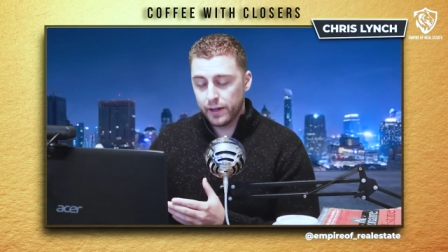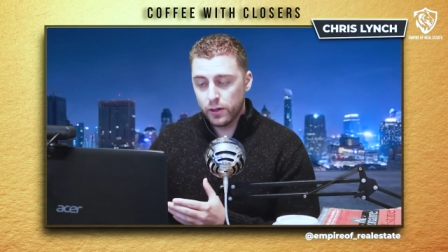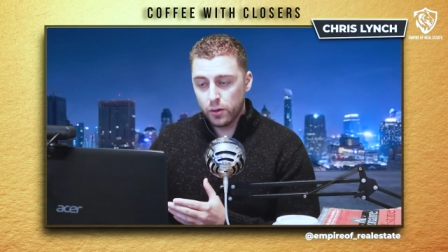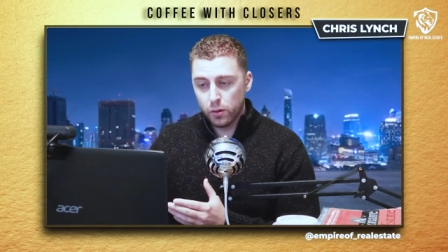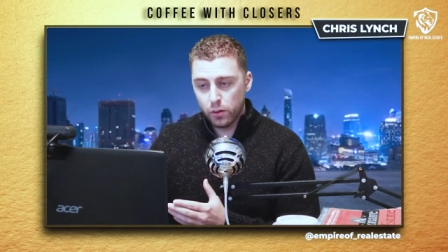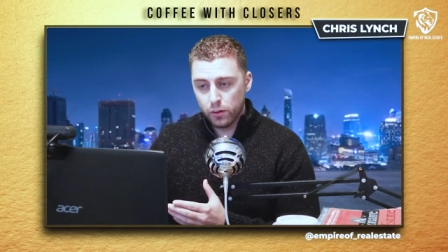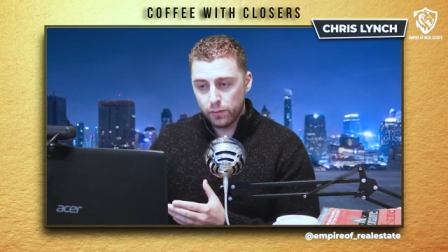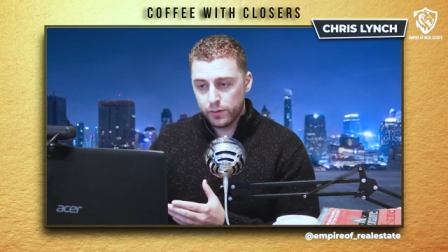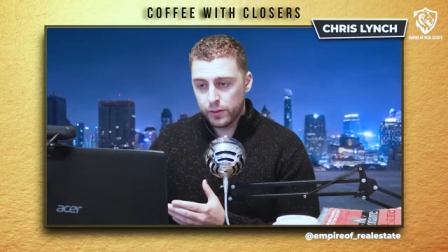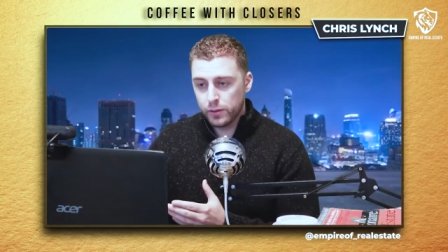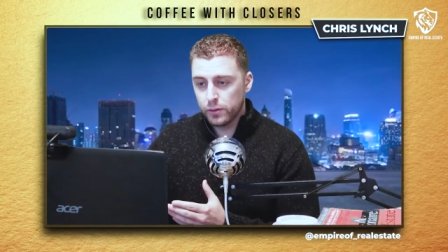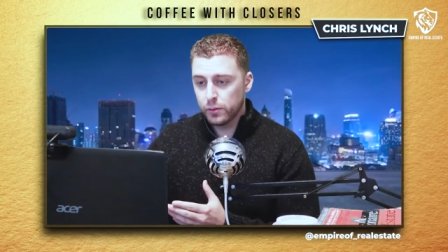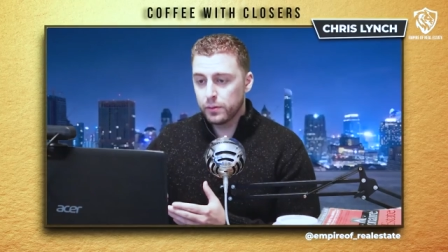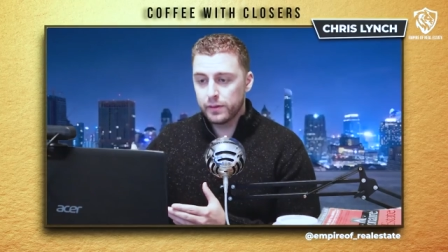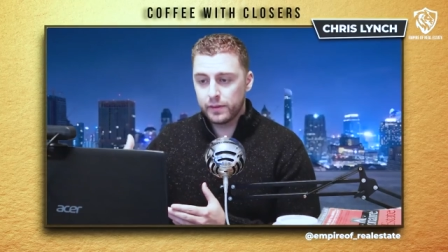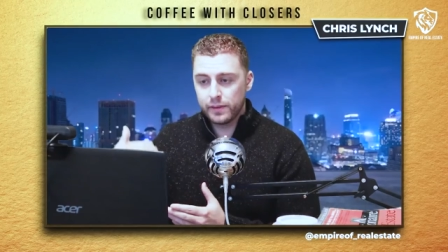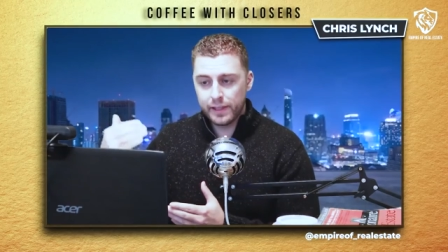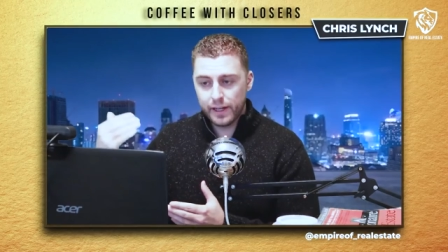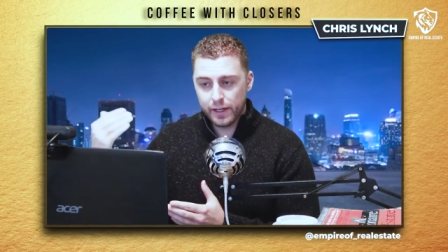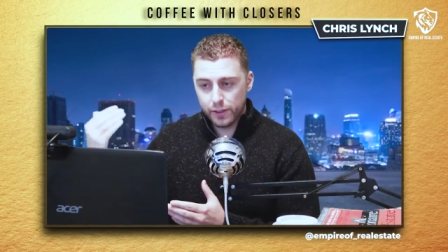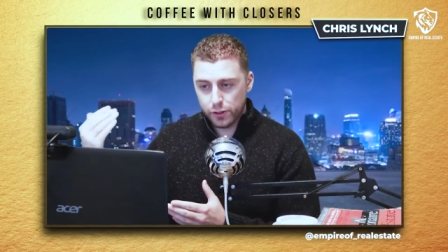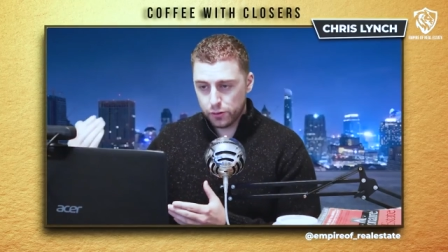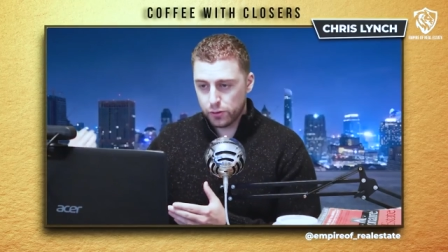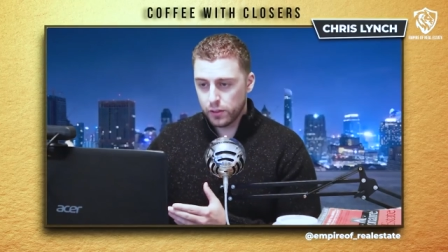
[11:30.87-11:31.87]
know of you
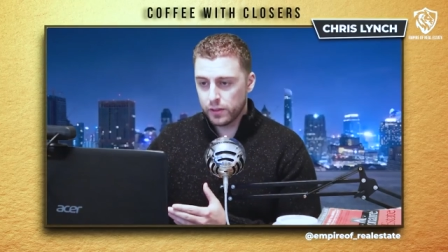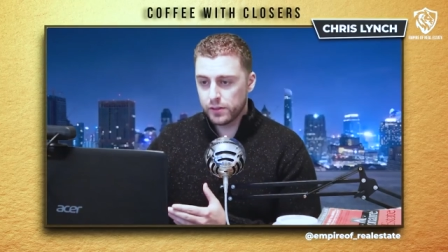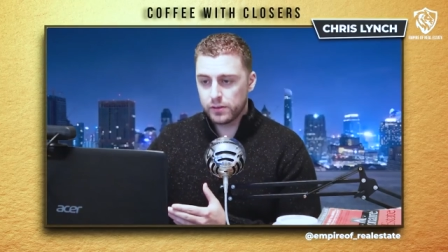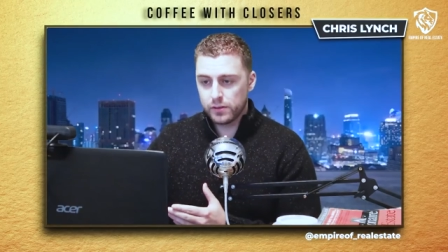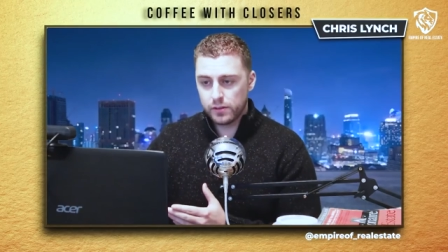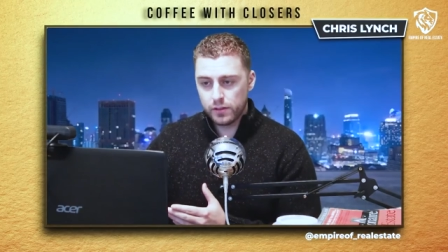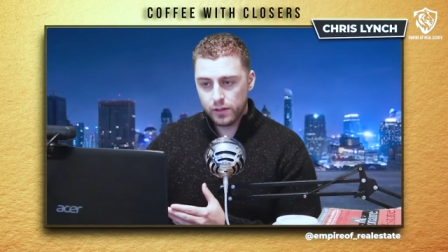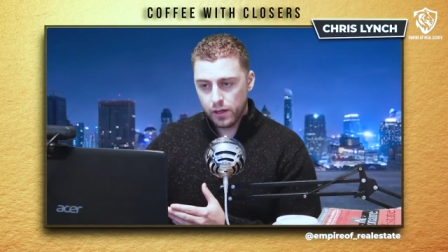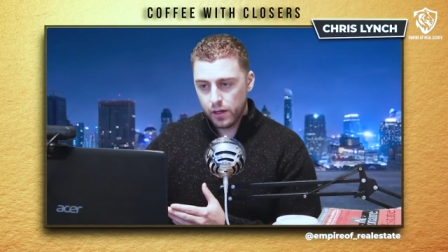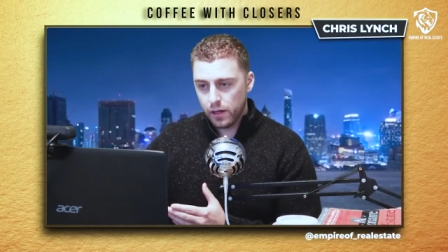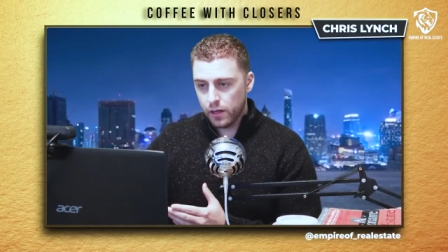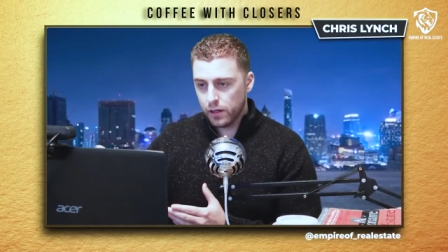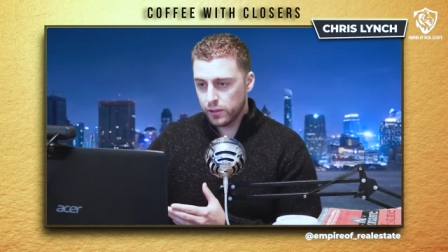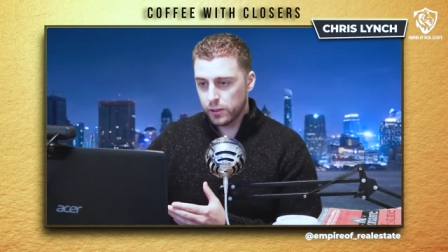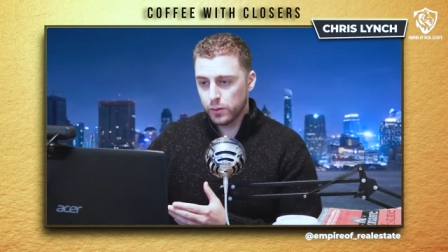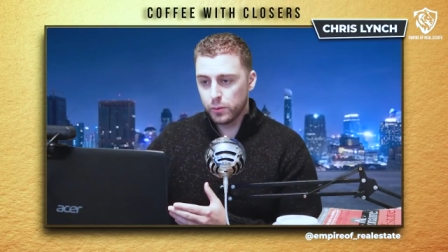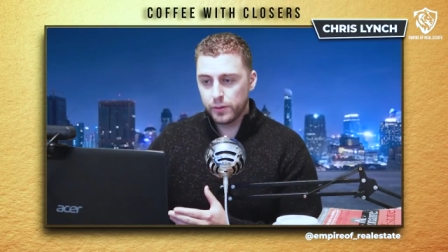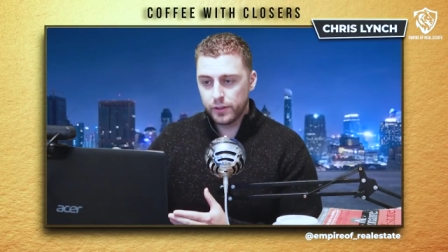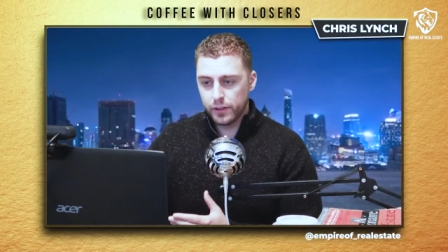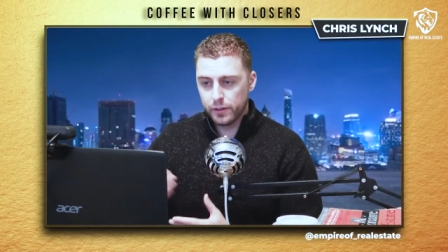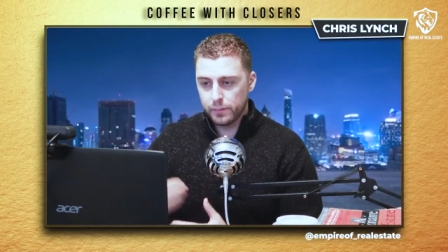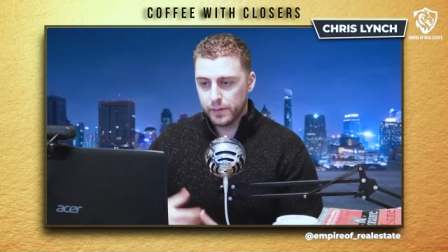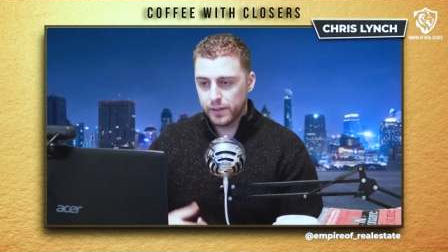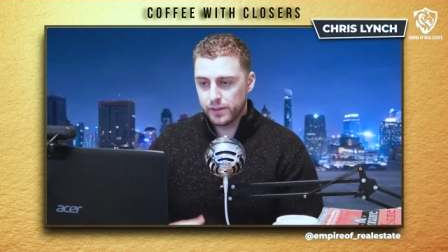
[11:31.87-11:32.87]
and that trust
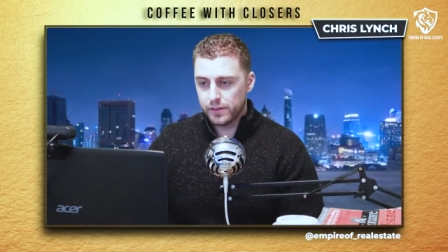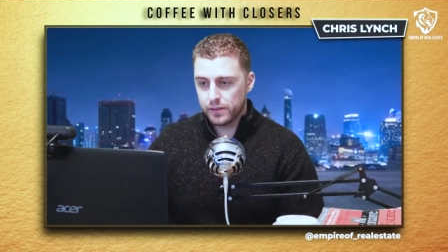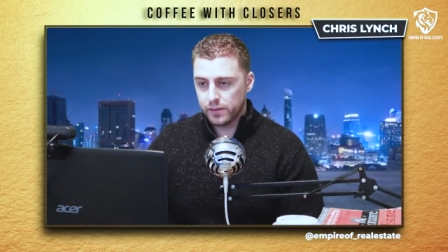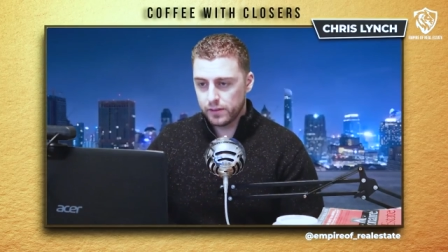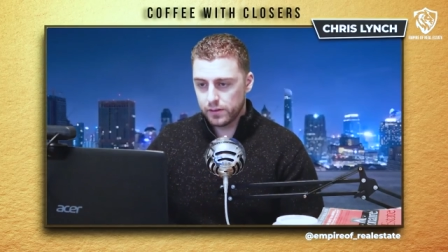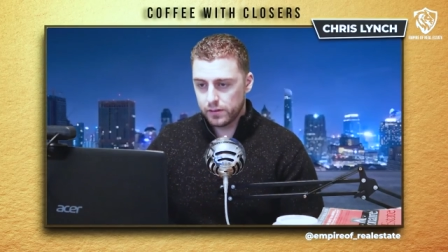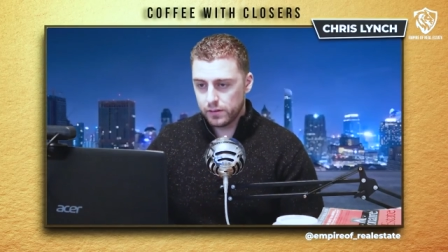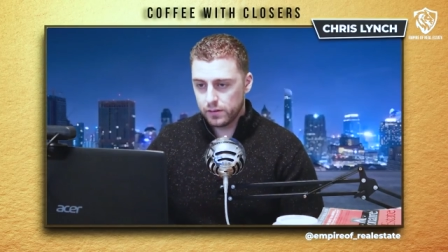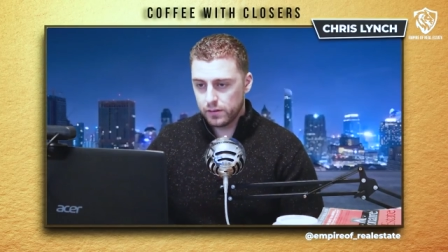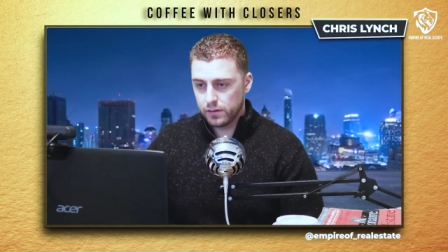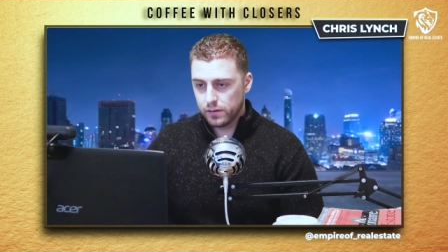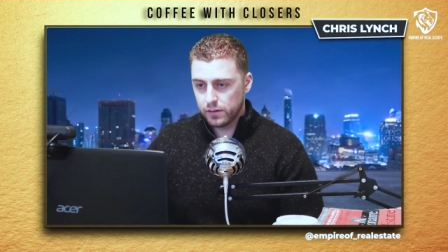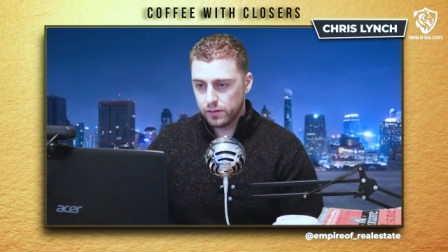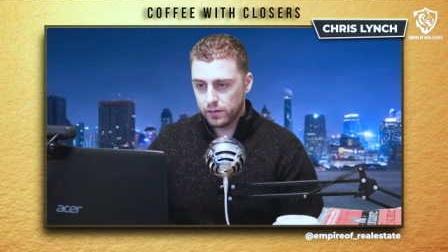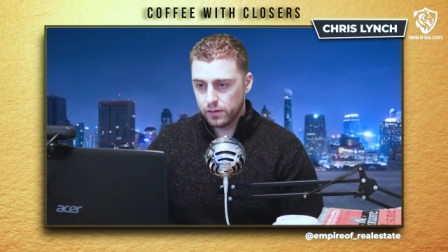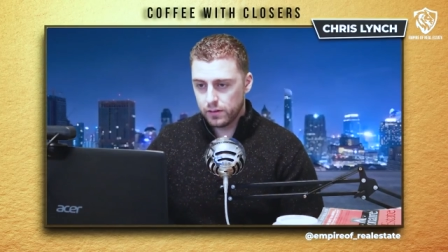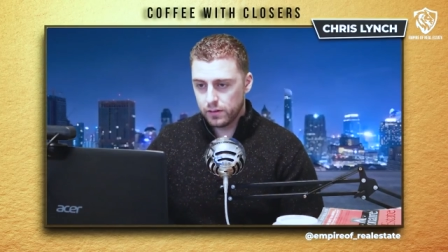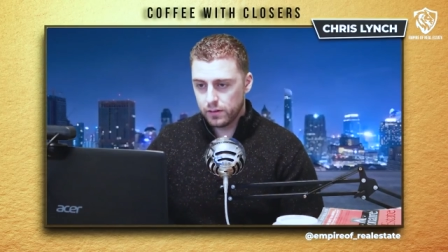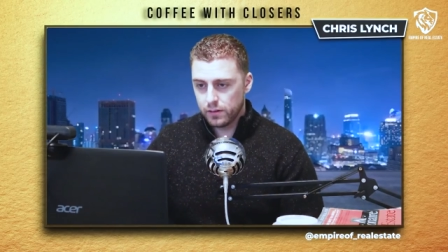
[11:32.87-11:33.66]
you and your business.